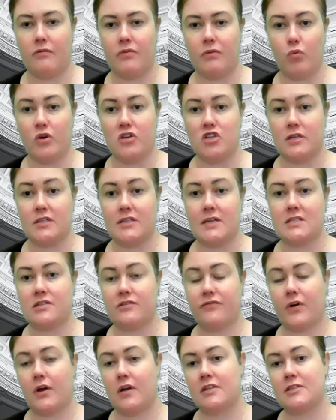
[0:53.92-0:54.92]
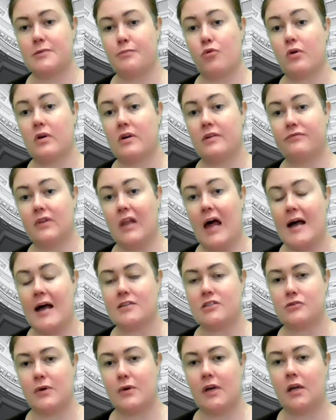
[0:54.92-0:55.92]
which I testified in support of
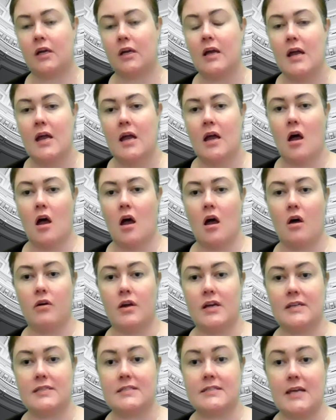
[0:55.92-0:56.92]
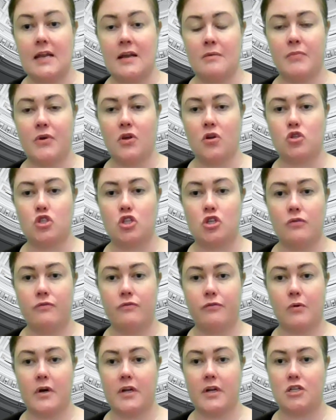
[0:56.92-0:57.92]
last week, is Senate Bill
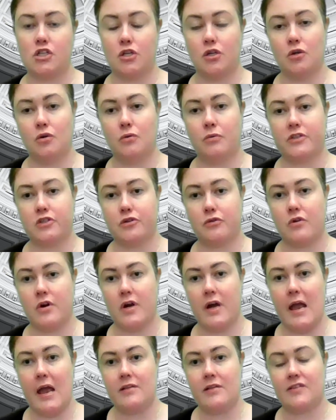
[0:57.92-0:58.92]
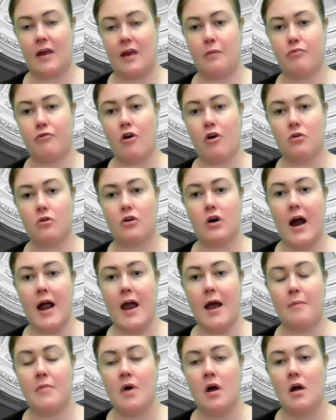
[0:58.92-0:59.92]
242, which creates a
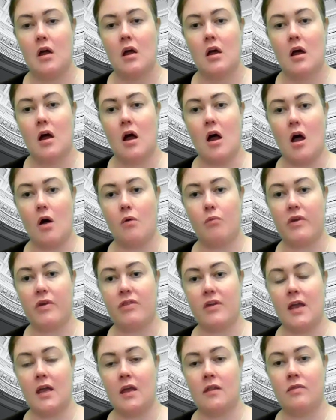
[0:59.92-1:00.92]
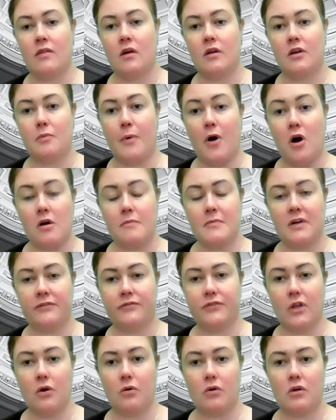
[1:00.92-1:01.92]
program within the Department
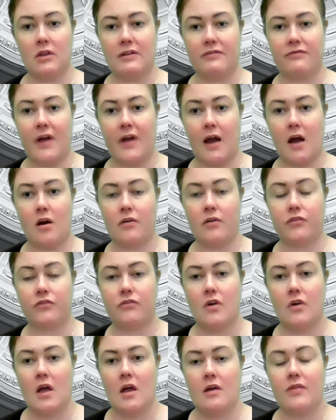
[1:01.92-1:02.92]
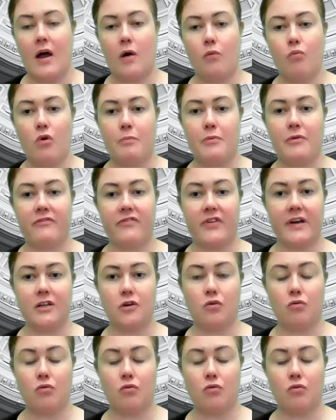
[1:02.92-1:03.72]
of Local Affairs that will provide